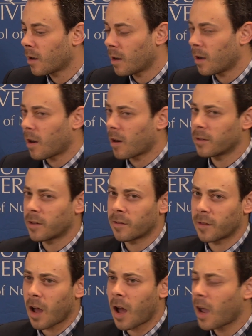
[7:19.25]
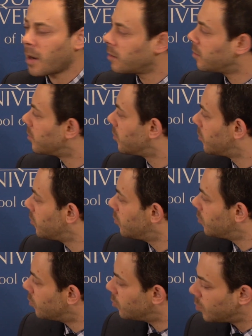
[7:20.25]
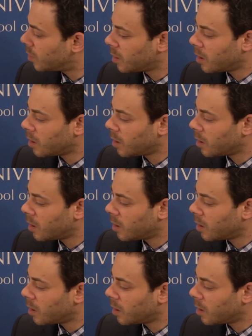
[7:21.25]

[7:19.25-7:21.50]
are designed to